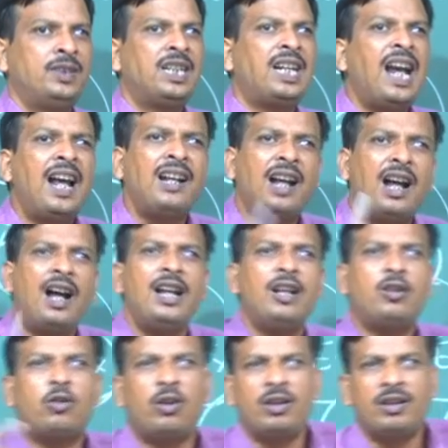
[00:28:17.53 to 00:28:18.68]
Can I
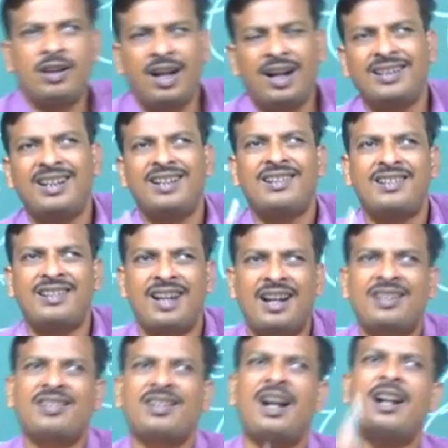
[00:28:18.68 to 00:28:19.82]
conduct a
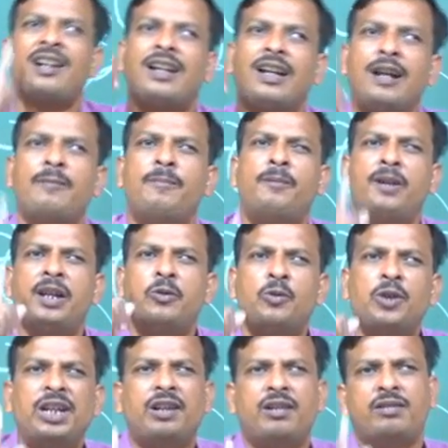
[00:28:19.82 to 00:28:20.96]
test at every
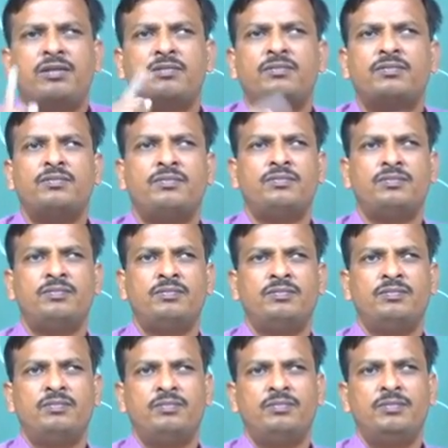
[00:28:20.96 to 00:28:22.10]
week?
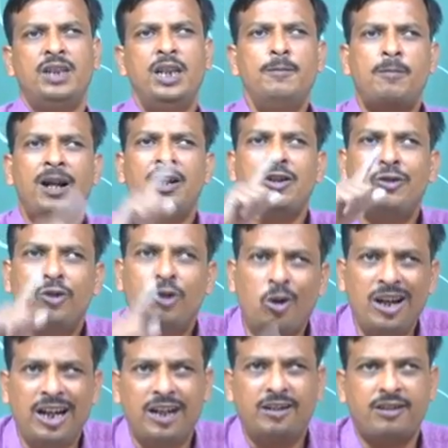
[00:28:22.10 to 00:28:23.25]
If I do
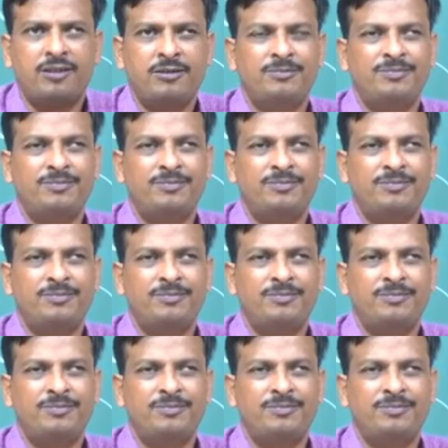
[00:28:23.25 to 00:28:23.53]
it,